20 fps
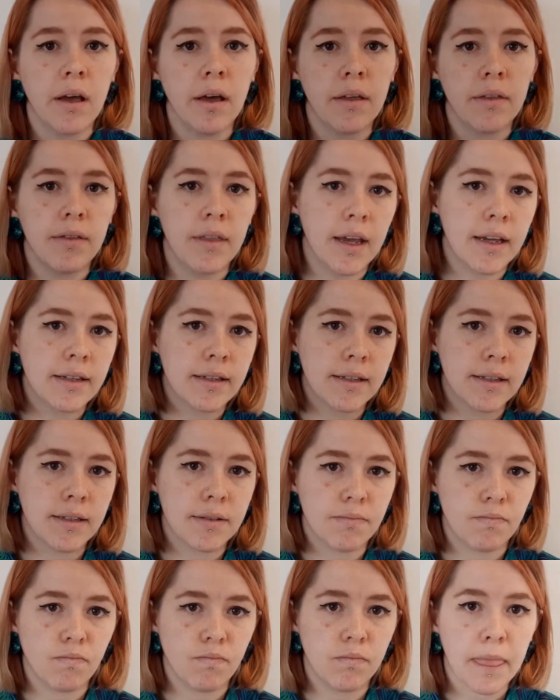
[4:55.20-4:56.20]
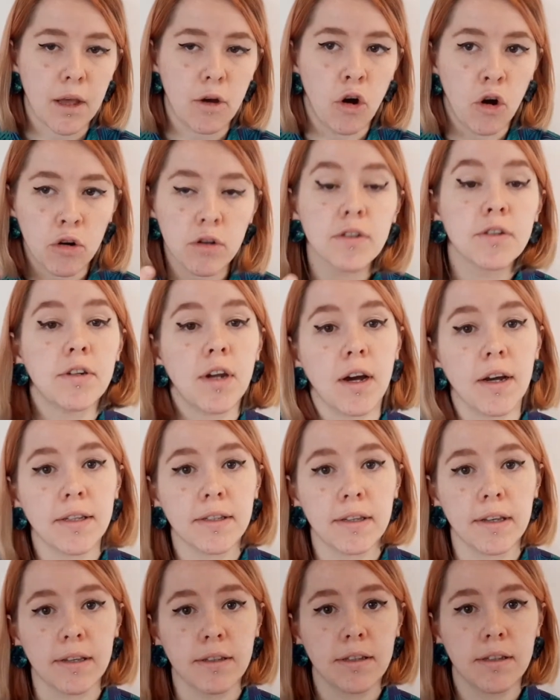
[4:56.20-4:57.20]
this
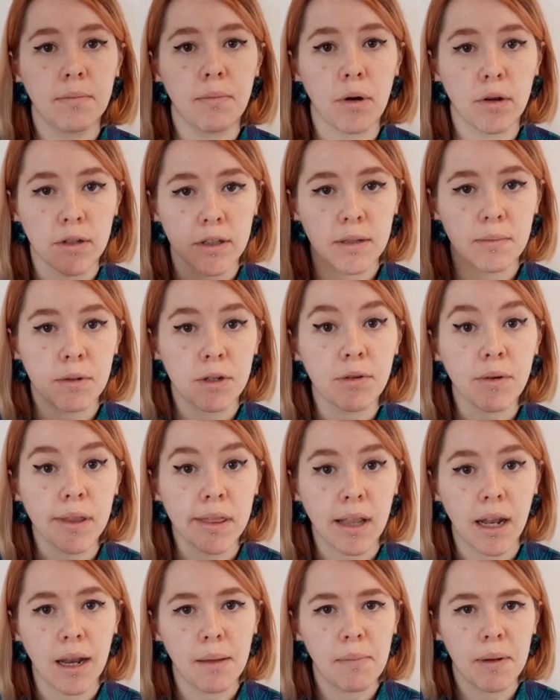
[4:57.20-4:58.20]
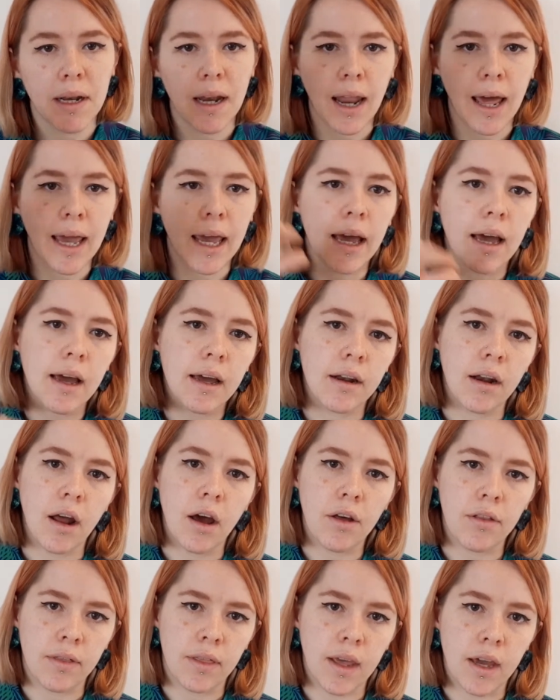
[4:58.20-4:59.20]
oxidizes the bonds between the lipid layer
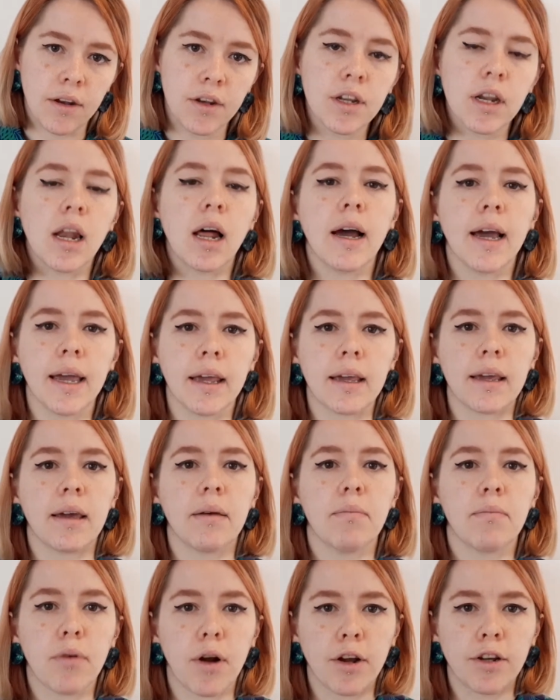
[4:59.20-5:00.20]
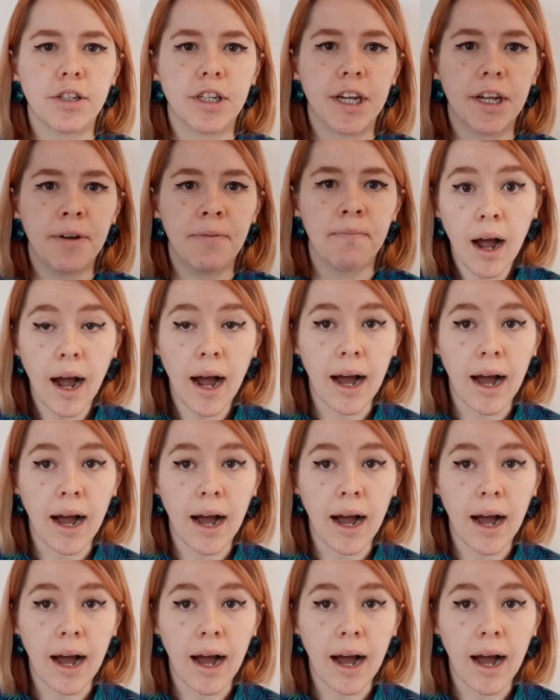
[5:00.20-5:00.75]
and the underlying protein,